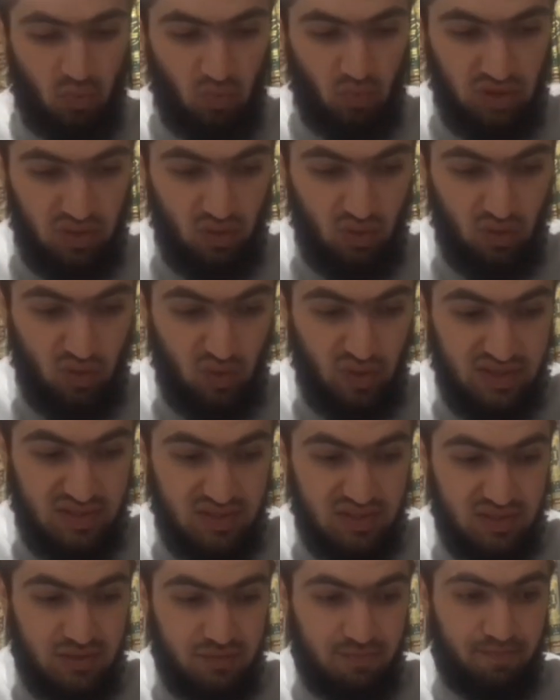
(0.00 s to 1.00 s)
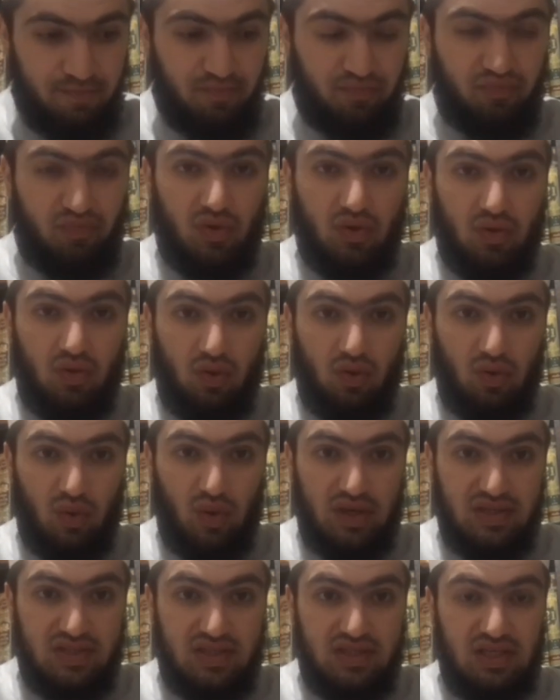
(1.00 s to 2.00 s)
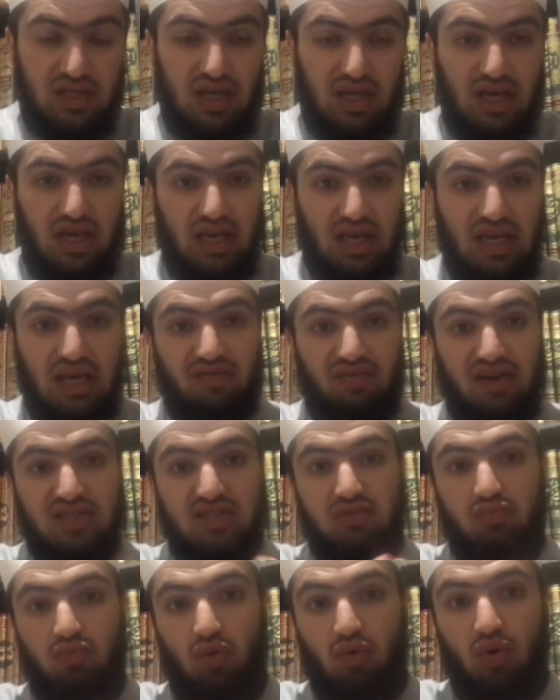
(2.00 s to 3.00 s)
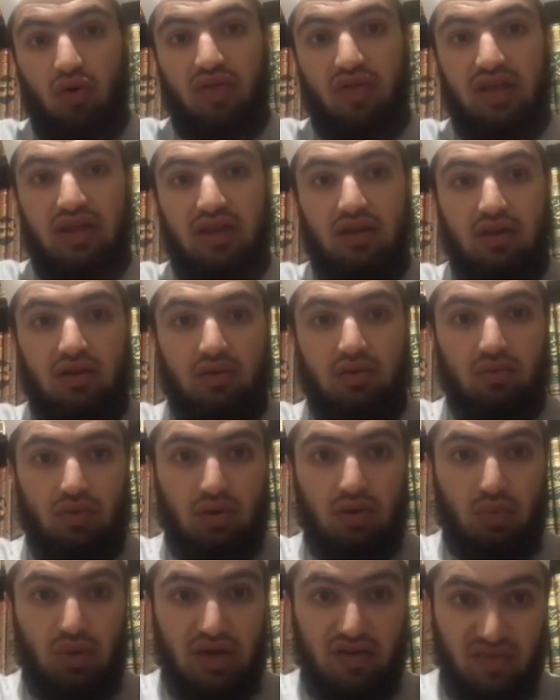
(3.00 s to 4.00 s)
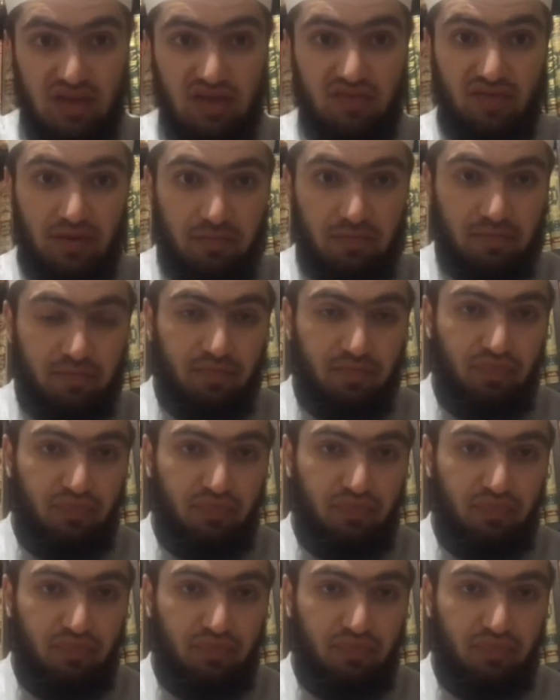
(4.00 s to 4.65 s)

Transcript: will always, always give us more than what we have given.